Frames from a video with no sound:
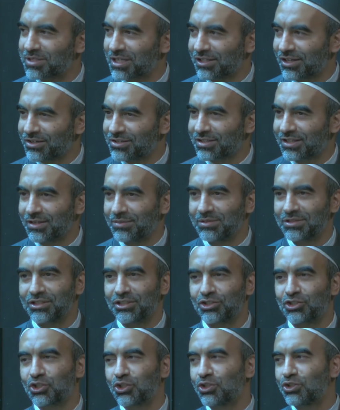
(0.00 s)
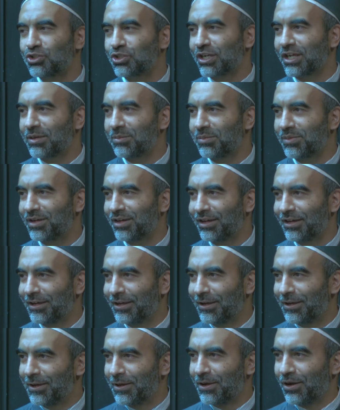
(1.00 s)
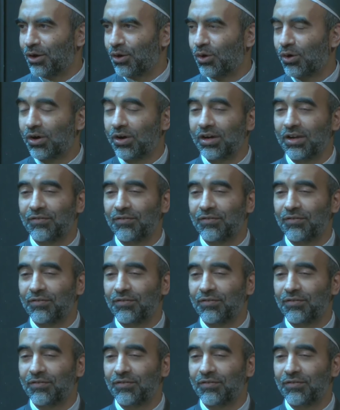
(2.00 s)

It's a true dream, or